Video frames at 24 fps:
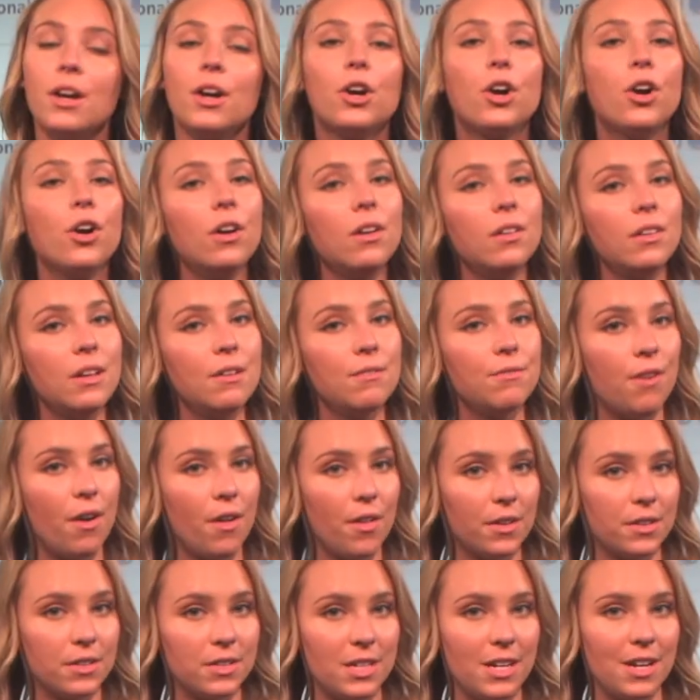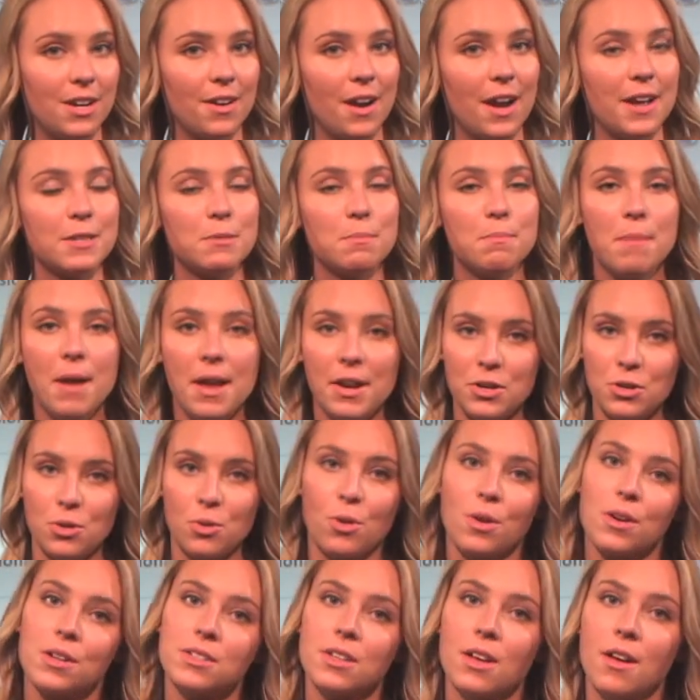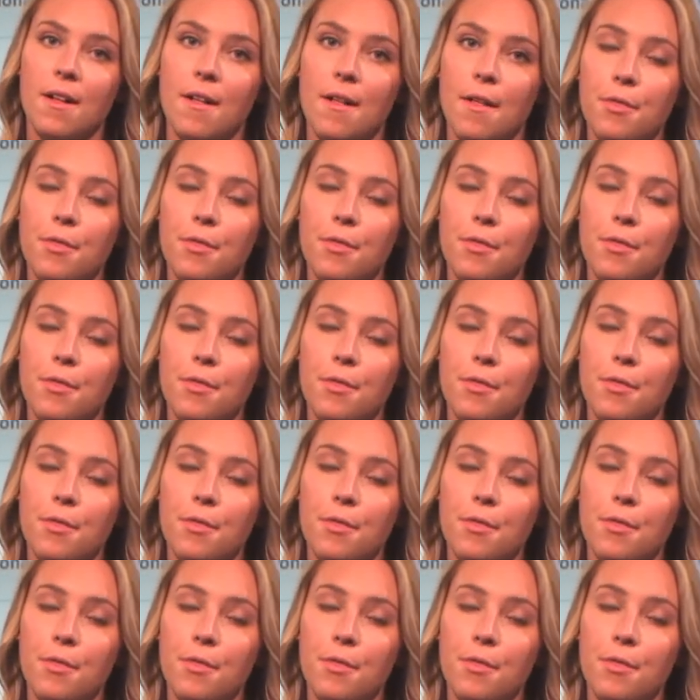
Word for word: currently volunteer as mentors